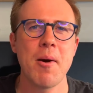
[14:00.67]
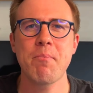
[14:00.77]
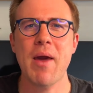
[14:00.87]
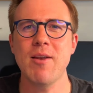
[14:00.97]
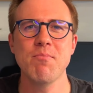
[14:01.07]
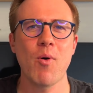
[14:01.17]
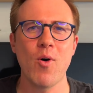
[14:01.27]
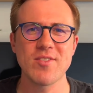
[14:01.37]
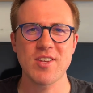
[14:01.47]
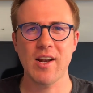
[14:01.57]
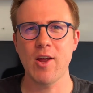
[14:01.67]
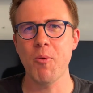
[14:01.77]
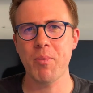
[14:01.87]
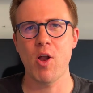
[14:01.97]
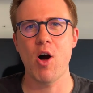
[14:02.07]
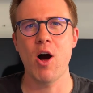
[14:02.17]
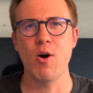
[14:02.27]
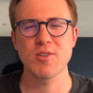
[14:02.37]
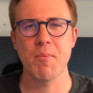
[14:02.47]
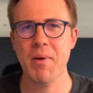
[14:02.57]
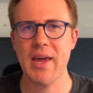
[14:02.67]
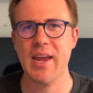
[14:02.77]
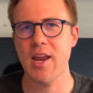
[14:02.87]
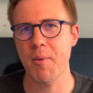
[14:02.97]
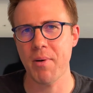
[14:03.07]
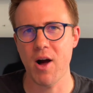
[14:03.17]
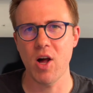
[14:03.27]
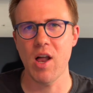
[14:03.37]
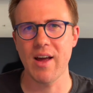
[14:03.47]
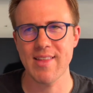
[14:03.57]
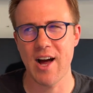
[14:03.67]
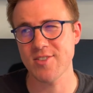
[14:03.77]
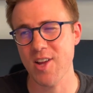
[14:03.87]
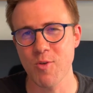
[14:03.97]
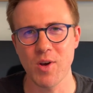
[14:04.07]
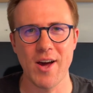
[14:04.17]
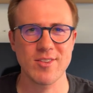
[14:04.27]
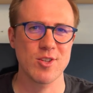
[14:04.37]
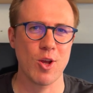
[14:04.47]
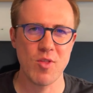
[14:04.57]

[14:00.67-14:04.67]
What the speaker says: pinpointing little plot holes and picking it apart like that. I don't like to do